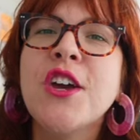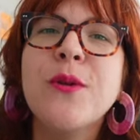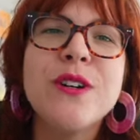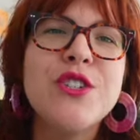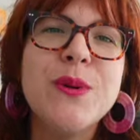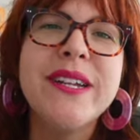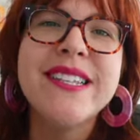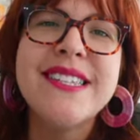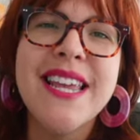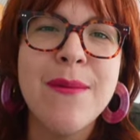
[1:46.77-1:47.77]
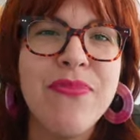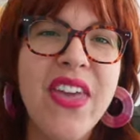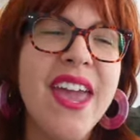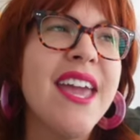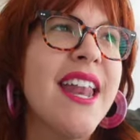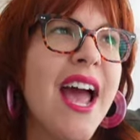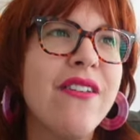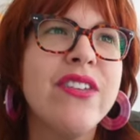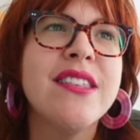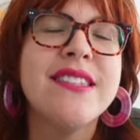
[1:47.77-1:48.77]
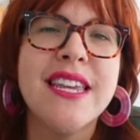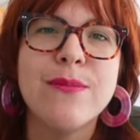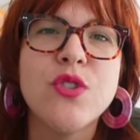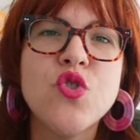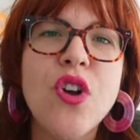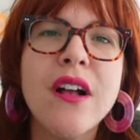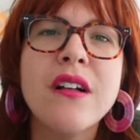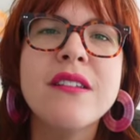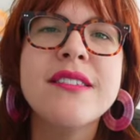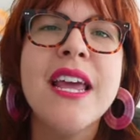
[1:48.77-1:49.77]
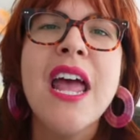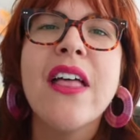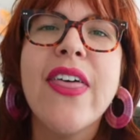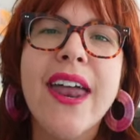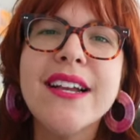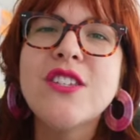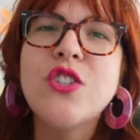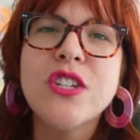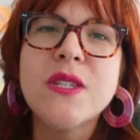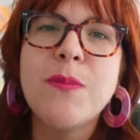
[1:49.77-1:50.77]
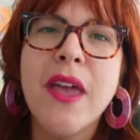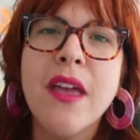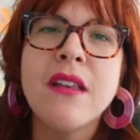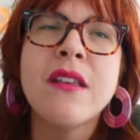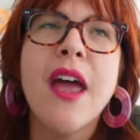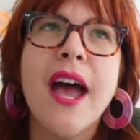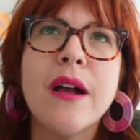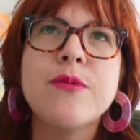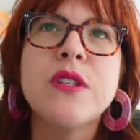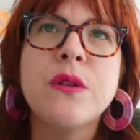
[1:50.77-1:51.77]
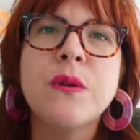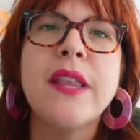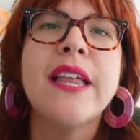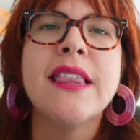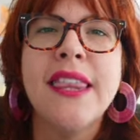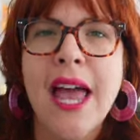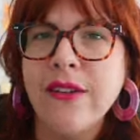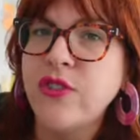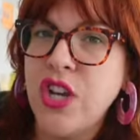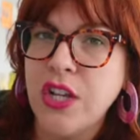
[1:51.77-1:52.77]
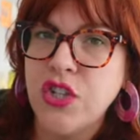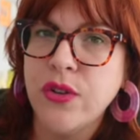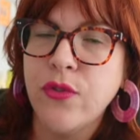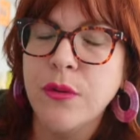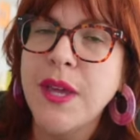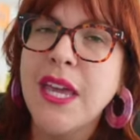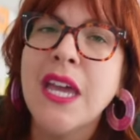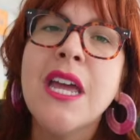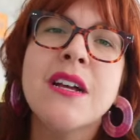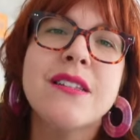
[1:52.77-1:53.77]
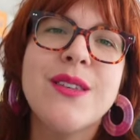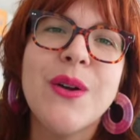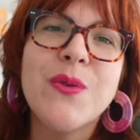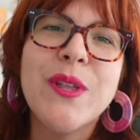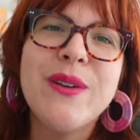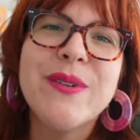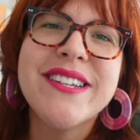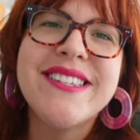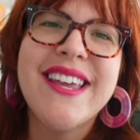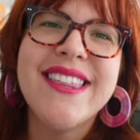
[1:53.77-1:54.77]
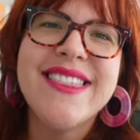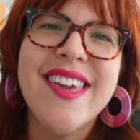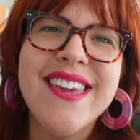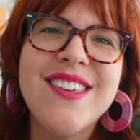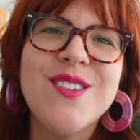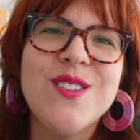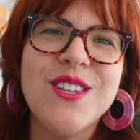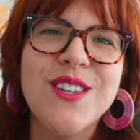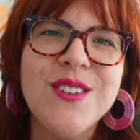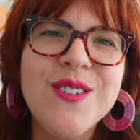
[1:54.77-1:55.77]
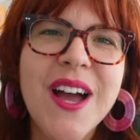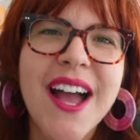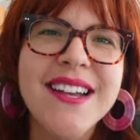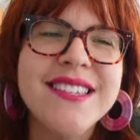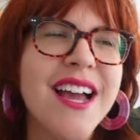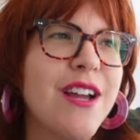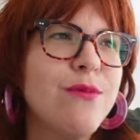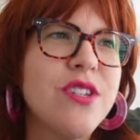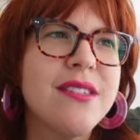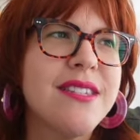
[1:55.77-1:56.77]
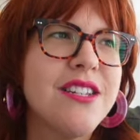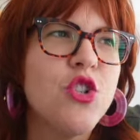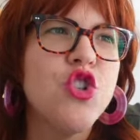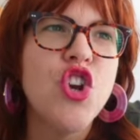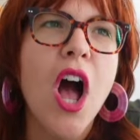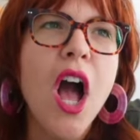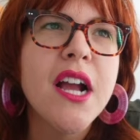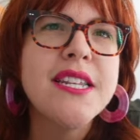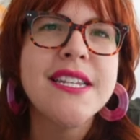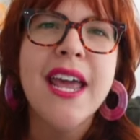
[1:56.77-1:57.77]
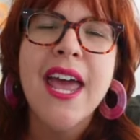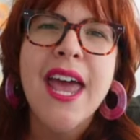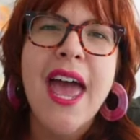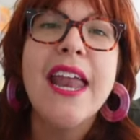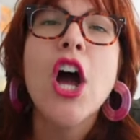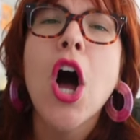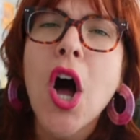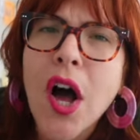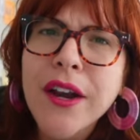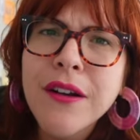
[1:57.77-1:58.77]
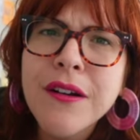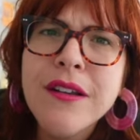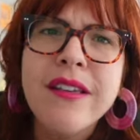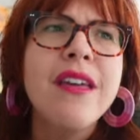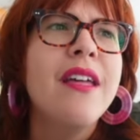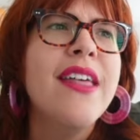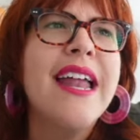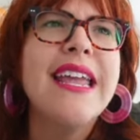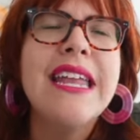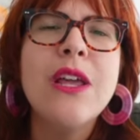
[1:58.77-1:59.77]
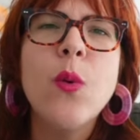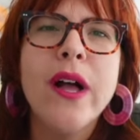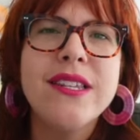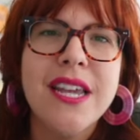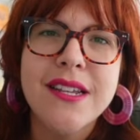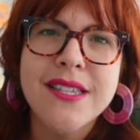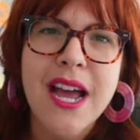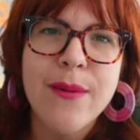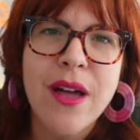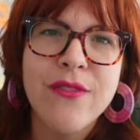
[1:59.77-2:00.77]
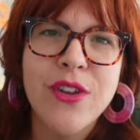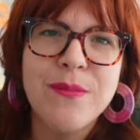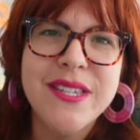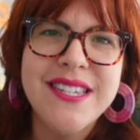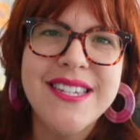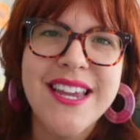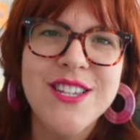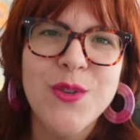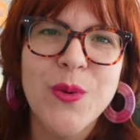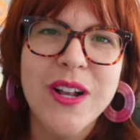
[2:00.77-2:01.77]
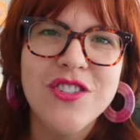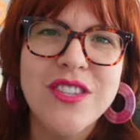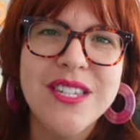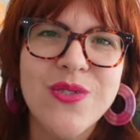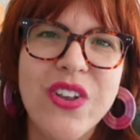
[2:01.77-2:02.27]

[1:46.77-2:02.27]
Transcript: who are doing the same thing and having the same struggles. That has just been absolutely life changing for me. So I really want to say thank you to you guys. I'm just shocked and honored that anyone takes time out of their busy day to watch these